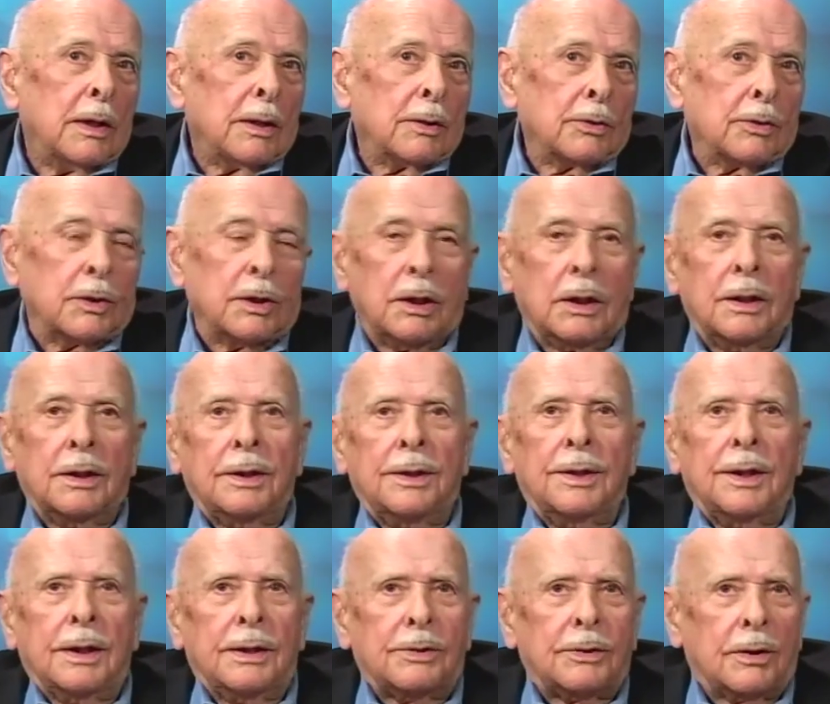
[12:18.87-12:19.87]
She and
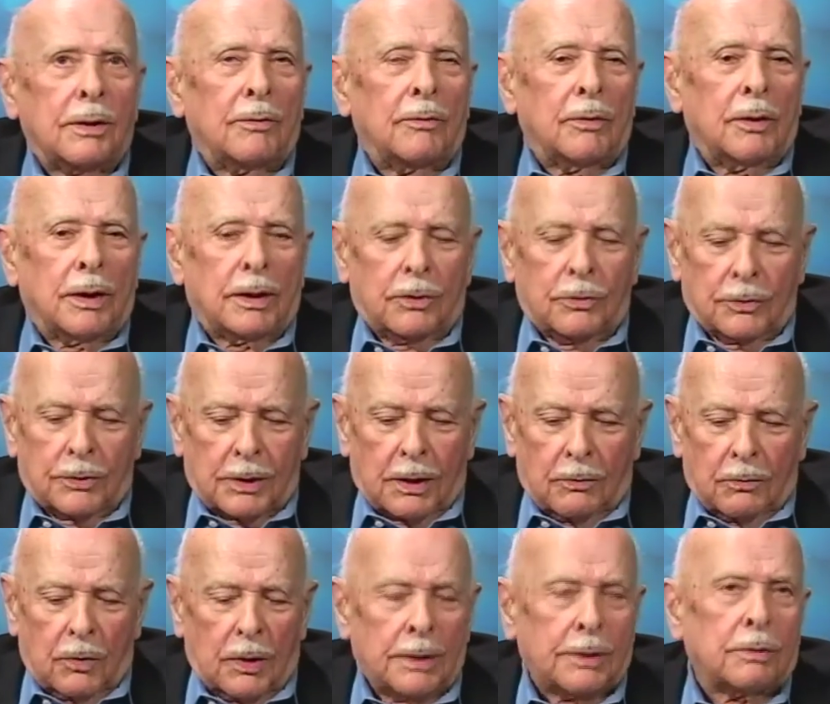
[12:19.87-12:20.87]
several others, they
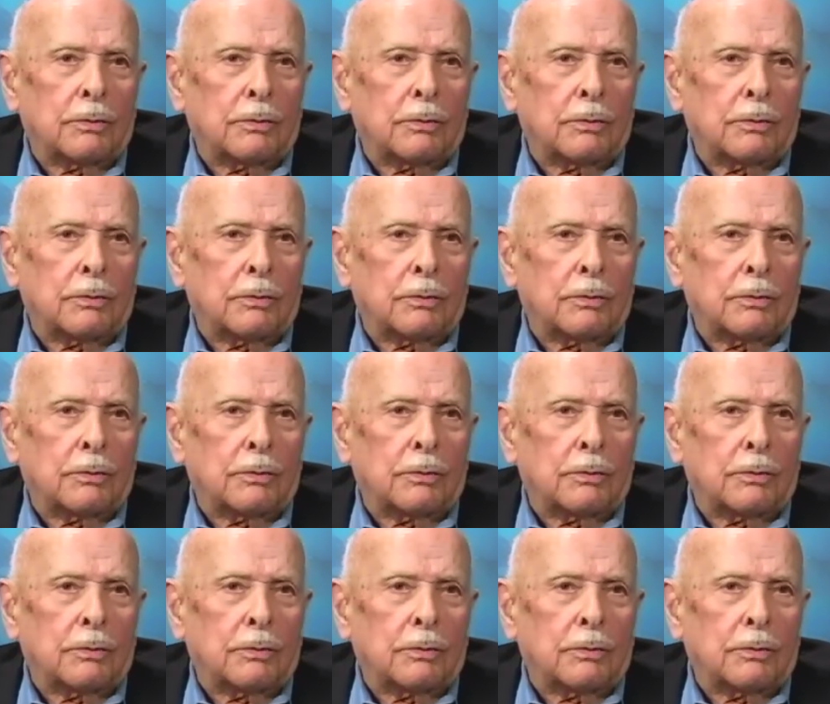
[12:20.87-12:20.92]
went